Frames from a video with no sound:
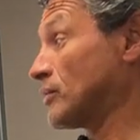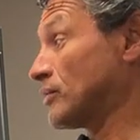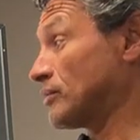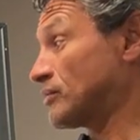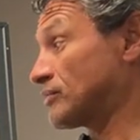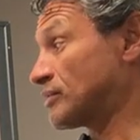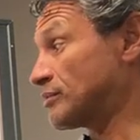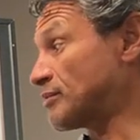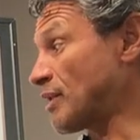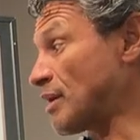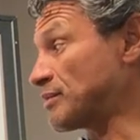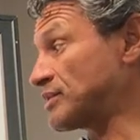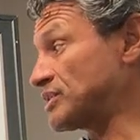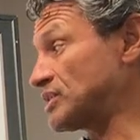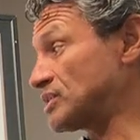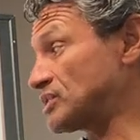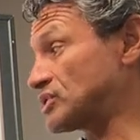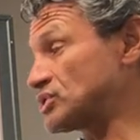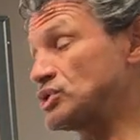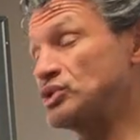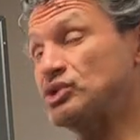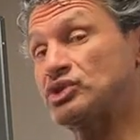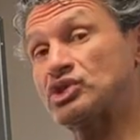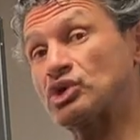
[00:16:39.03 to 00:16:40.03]
Remember, your
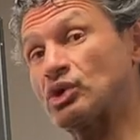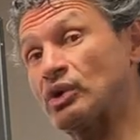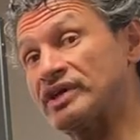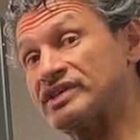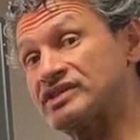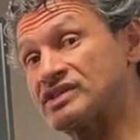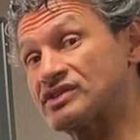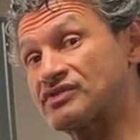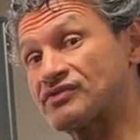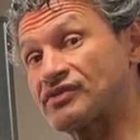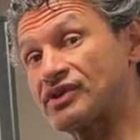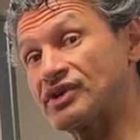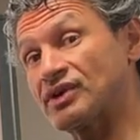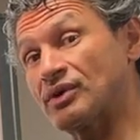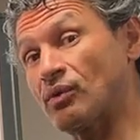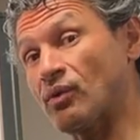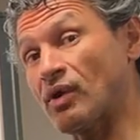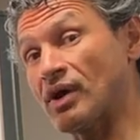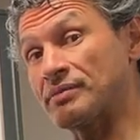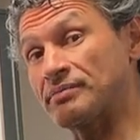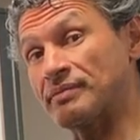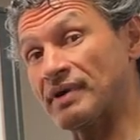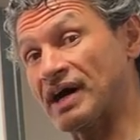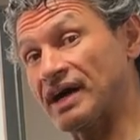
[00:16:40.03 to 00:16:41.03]
two choices for your
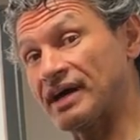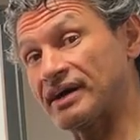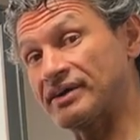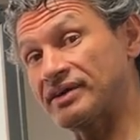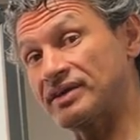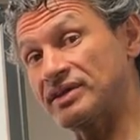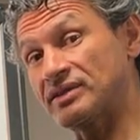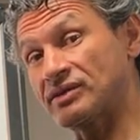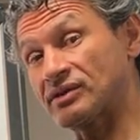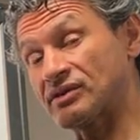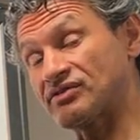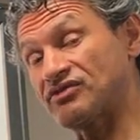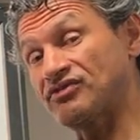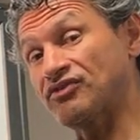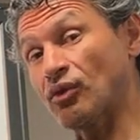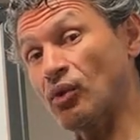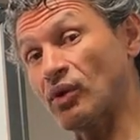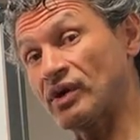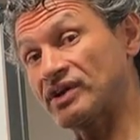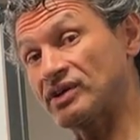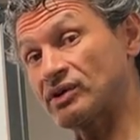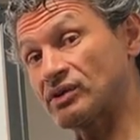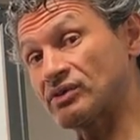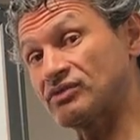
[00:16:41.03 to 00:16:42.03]
one by are either a
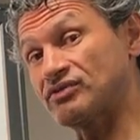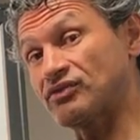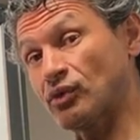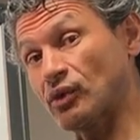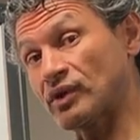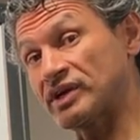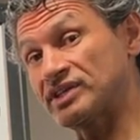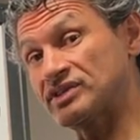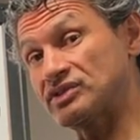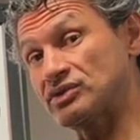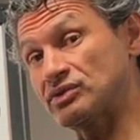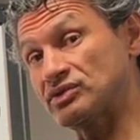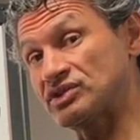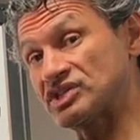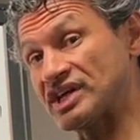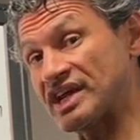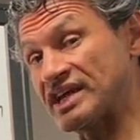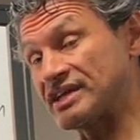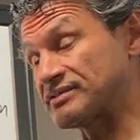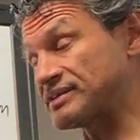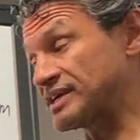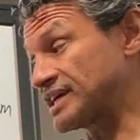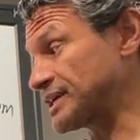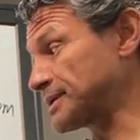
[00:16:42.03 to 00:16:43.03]
40 or a 42
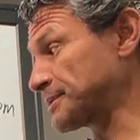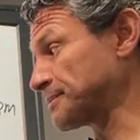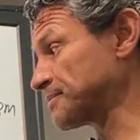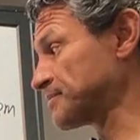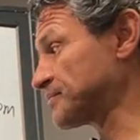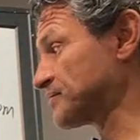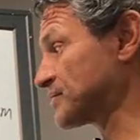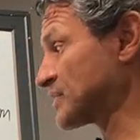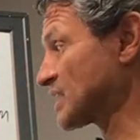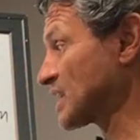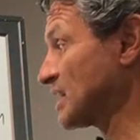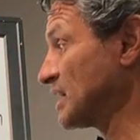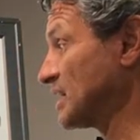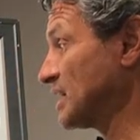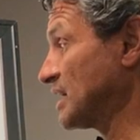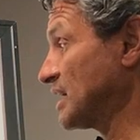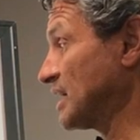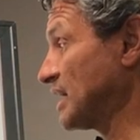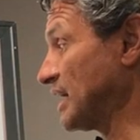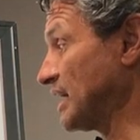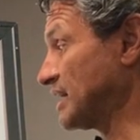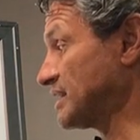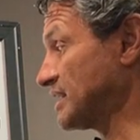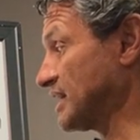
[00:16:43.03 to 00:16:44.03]
chainring,
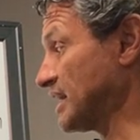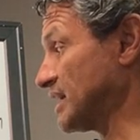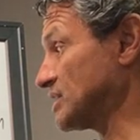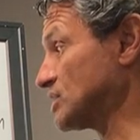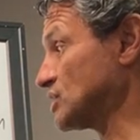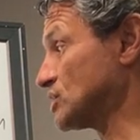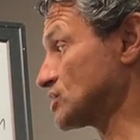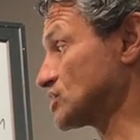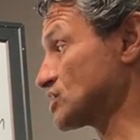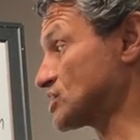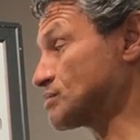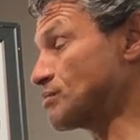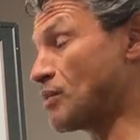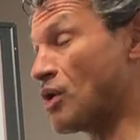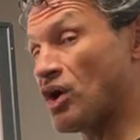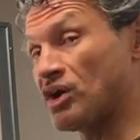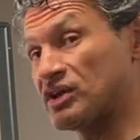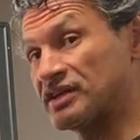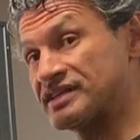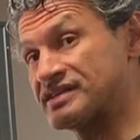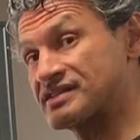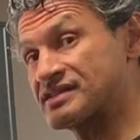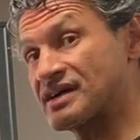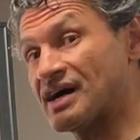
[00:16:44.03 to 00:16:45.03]
and then your
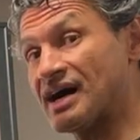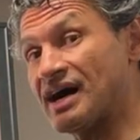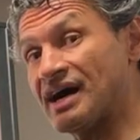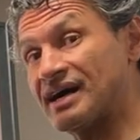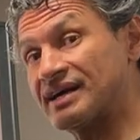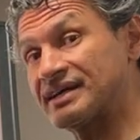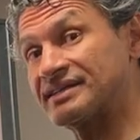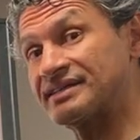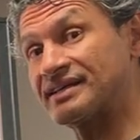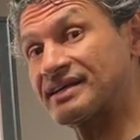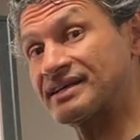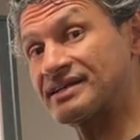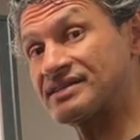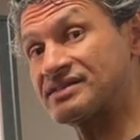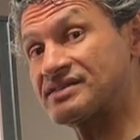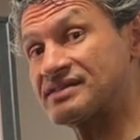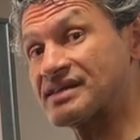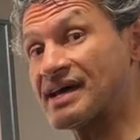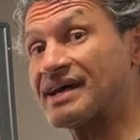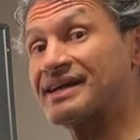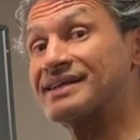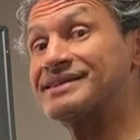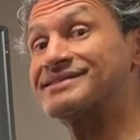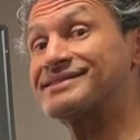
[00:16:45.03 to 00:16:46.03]
smallest cog in the
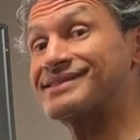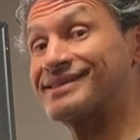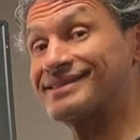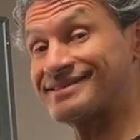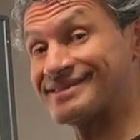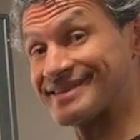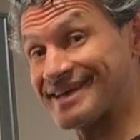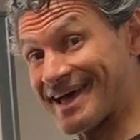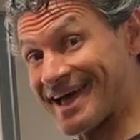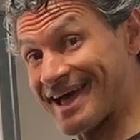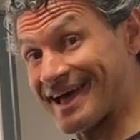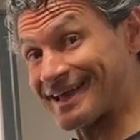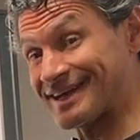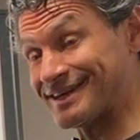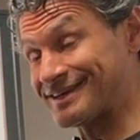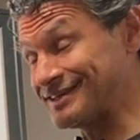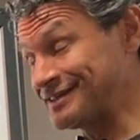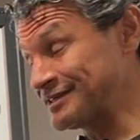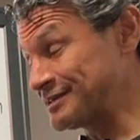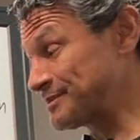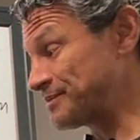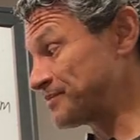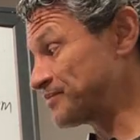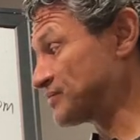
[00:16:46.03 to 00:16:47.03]
cassette is a 10.
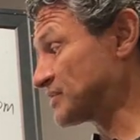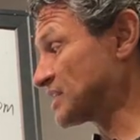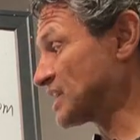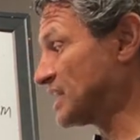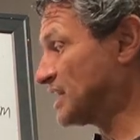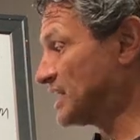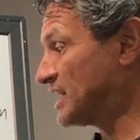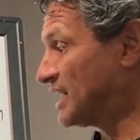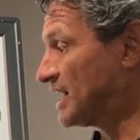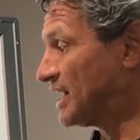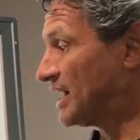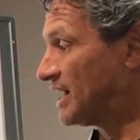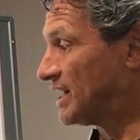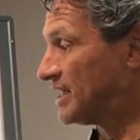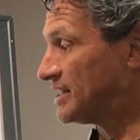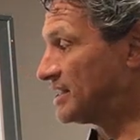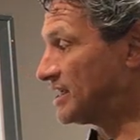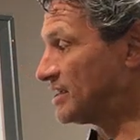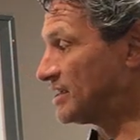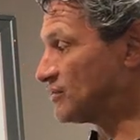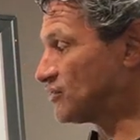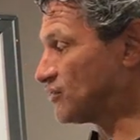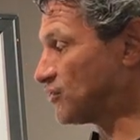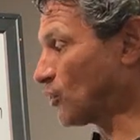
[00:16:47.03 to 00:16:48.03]
And
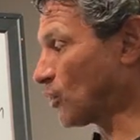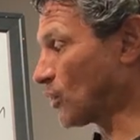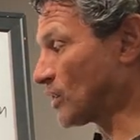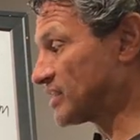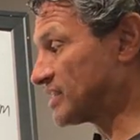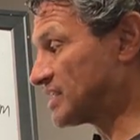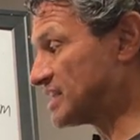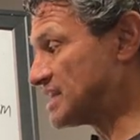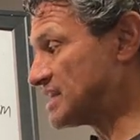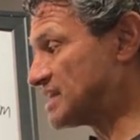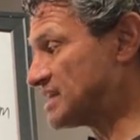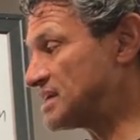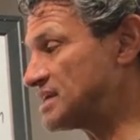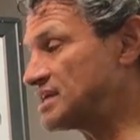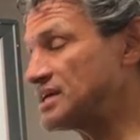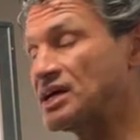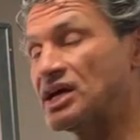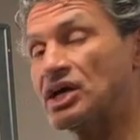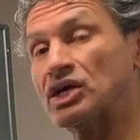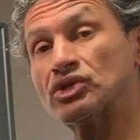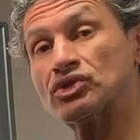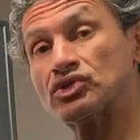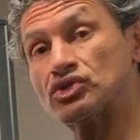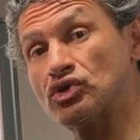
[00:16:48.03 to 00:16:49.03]
then for the
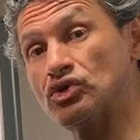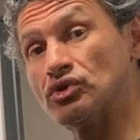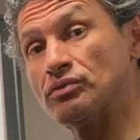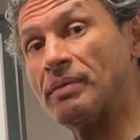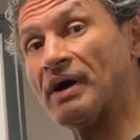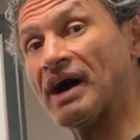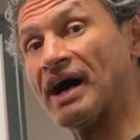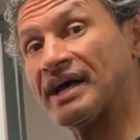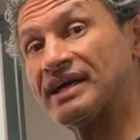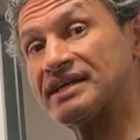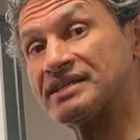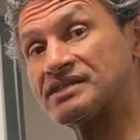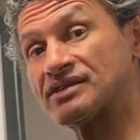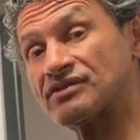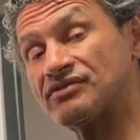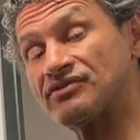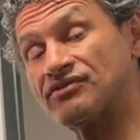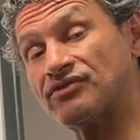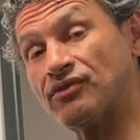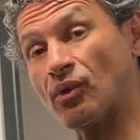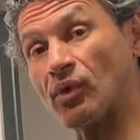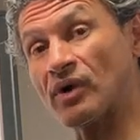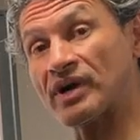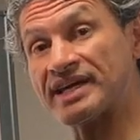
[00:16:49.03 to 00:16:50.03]
2x, it's a
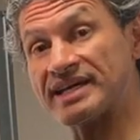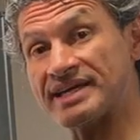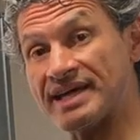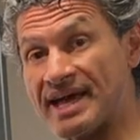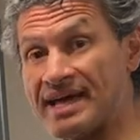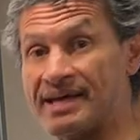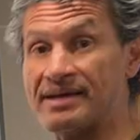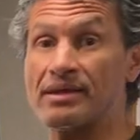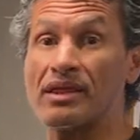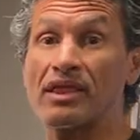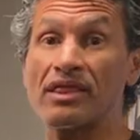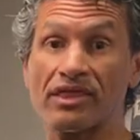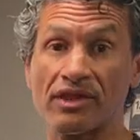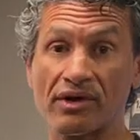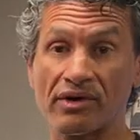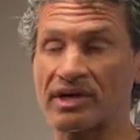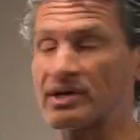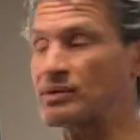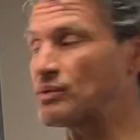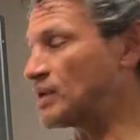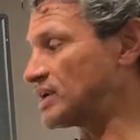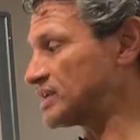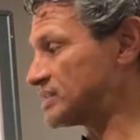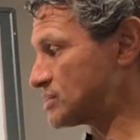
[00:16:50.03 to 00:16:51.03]

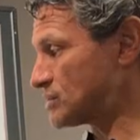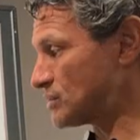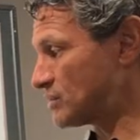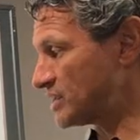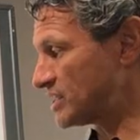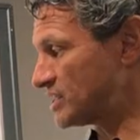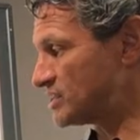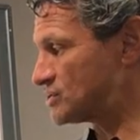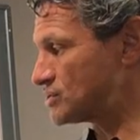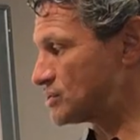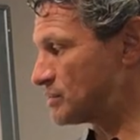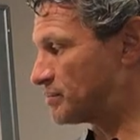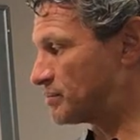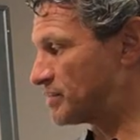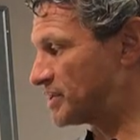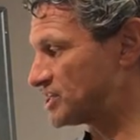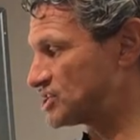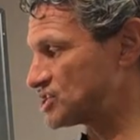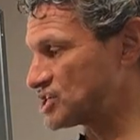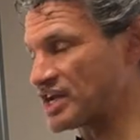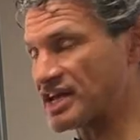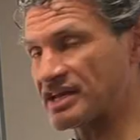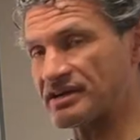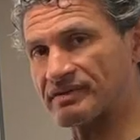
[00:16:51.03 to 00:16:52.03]
48-31. So there's your big
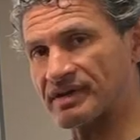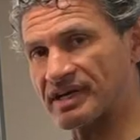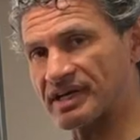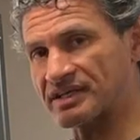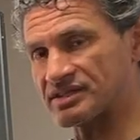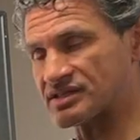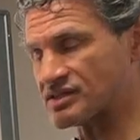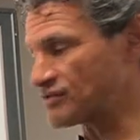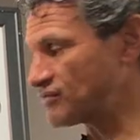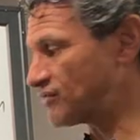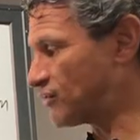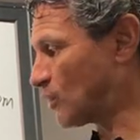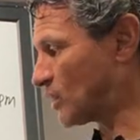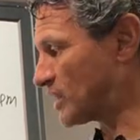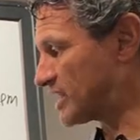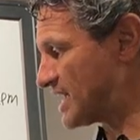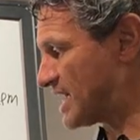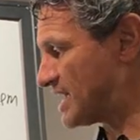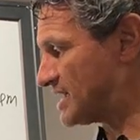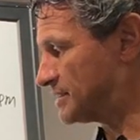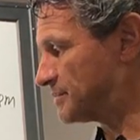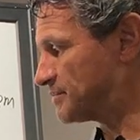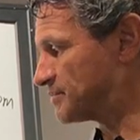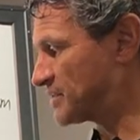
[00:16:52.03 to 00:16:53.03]
chain ring. It's a
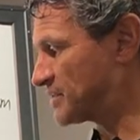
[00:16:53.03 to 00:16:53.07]
48.